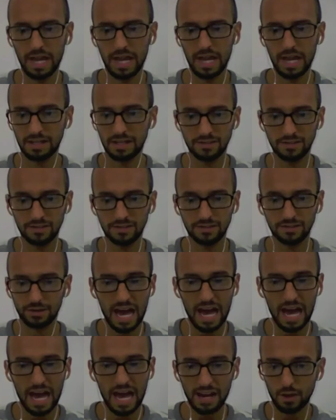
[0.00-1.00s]
in certain
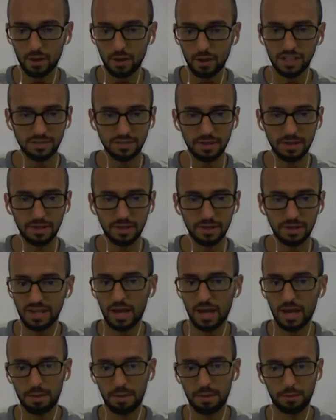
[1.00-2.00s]
categories because I helped
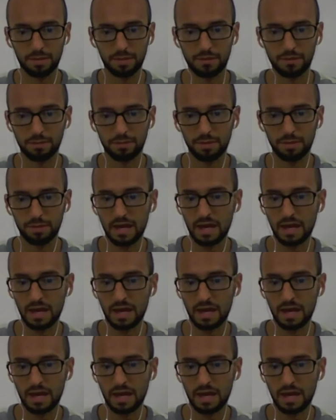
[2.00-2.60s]
them with FBA.